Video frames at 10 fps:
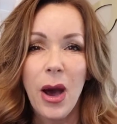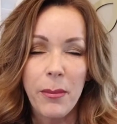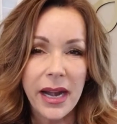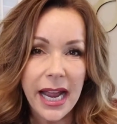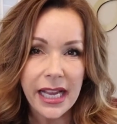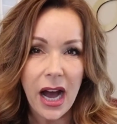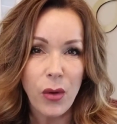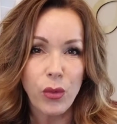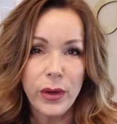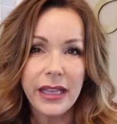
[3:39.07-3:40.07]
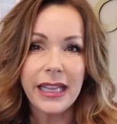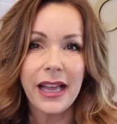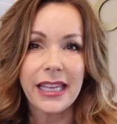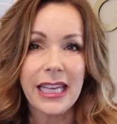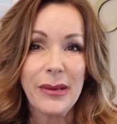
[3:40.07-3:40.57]
But I got really
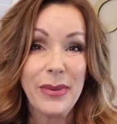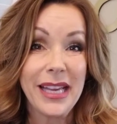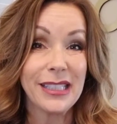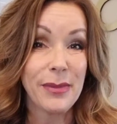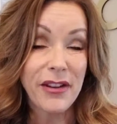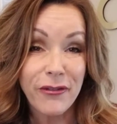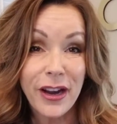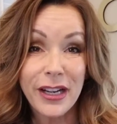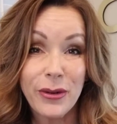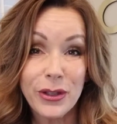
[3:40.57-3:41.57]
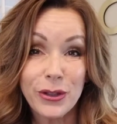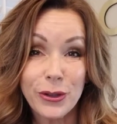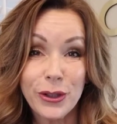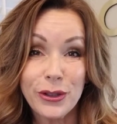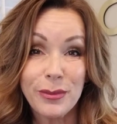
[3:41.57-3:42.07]
lucky because my friend who
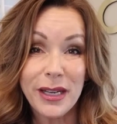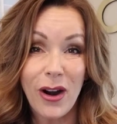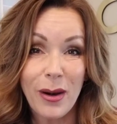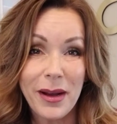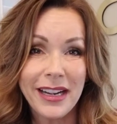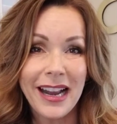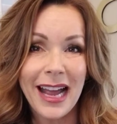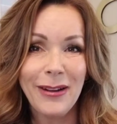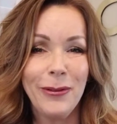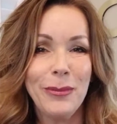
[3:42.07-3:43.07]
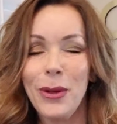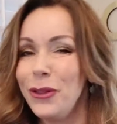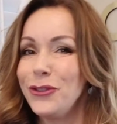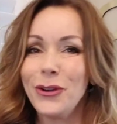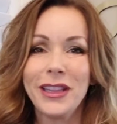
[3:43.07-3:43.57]
introduced me to Arbonne and we
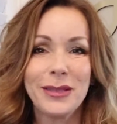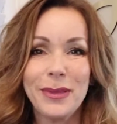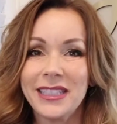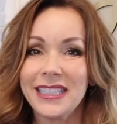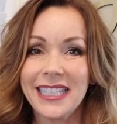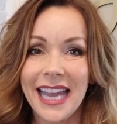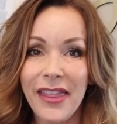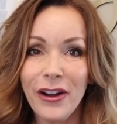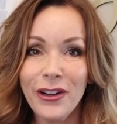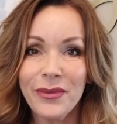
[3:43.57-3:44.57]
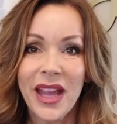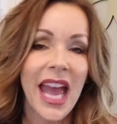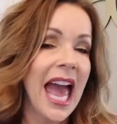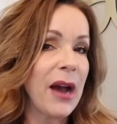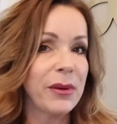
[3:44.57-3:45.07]
both joined this business together
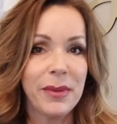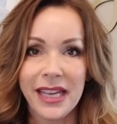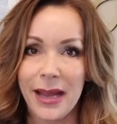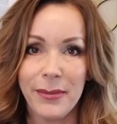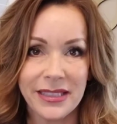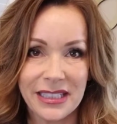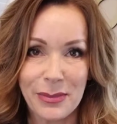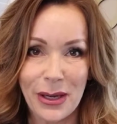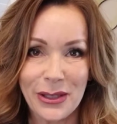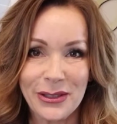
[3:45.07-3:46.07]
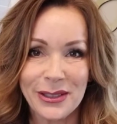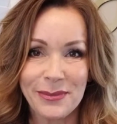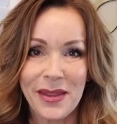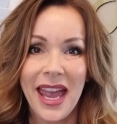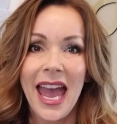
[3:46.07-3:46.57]
and we became business partners.
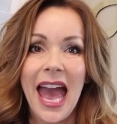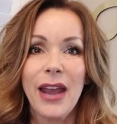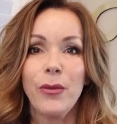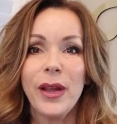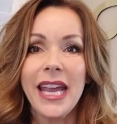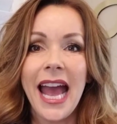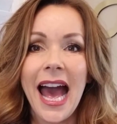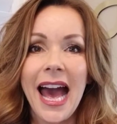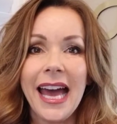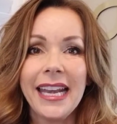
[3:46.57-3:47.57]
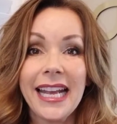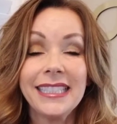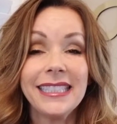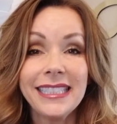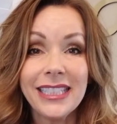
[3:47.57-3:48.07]
And we had
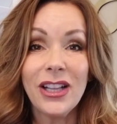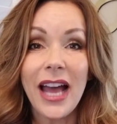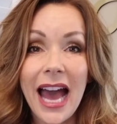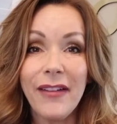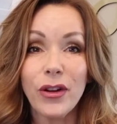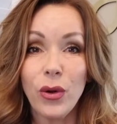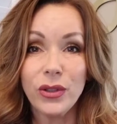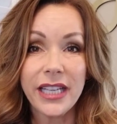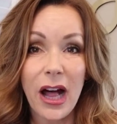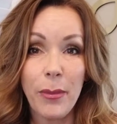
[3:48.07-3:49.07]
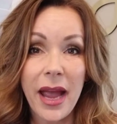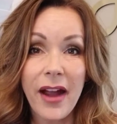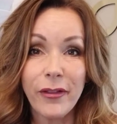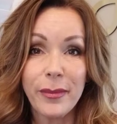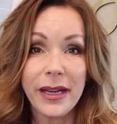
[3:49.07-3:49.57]
and still have a goal to help
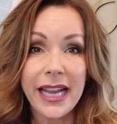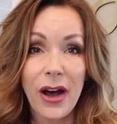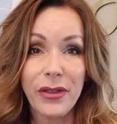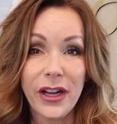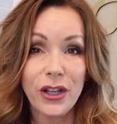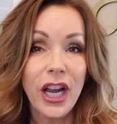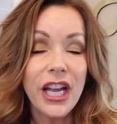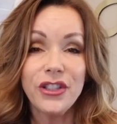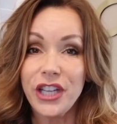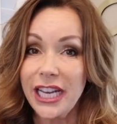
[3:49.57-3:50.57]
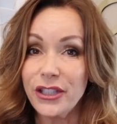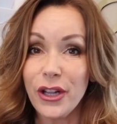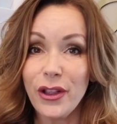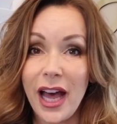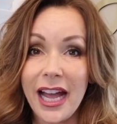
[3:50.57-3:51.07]
everybody out there change
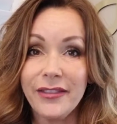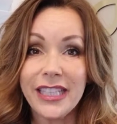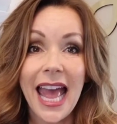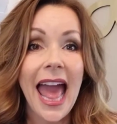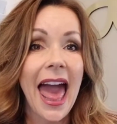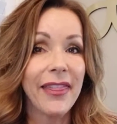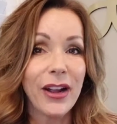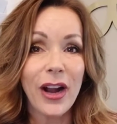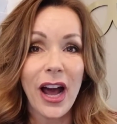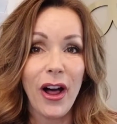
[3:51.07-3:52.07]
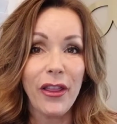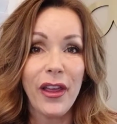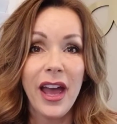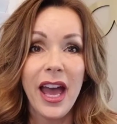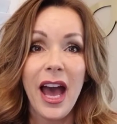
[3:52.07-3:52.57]
their lives and their health,
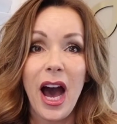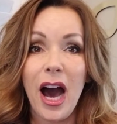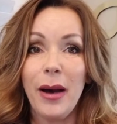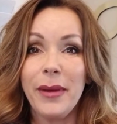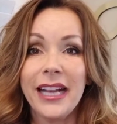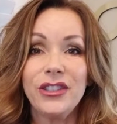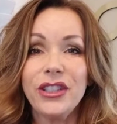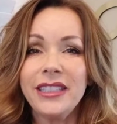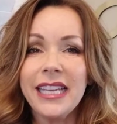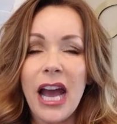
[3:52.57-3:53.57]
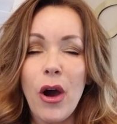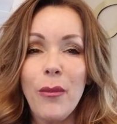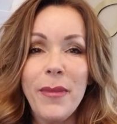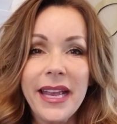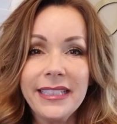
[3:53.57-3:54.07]
and just see how
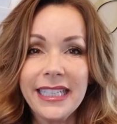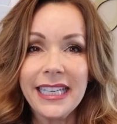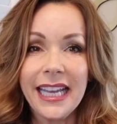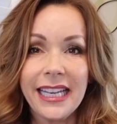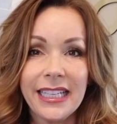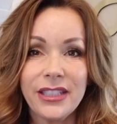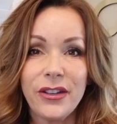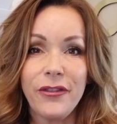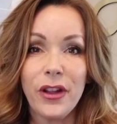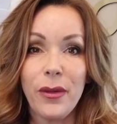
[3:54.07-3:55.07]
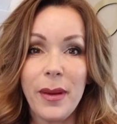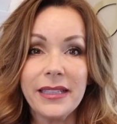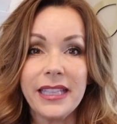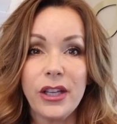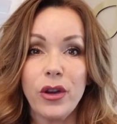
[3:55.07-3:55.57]
amazing it is to feel the
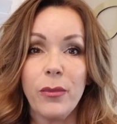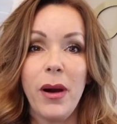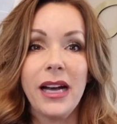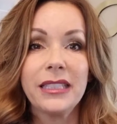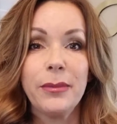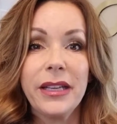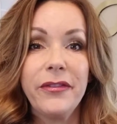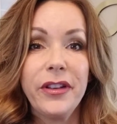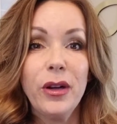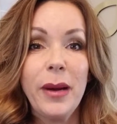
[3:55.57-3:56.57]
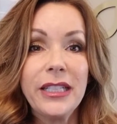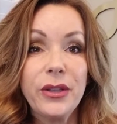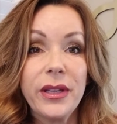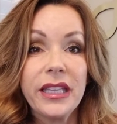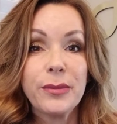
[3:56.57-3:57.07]
best that you can possibly feel by
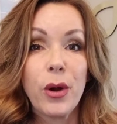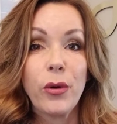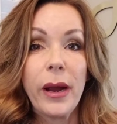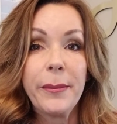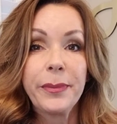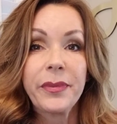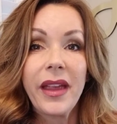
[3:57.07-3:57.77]
doing this program.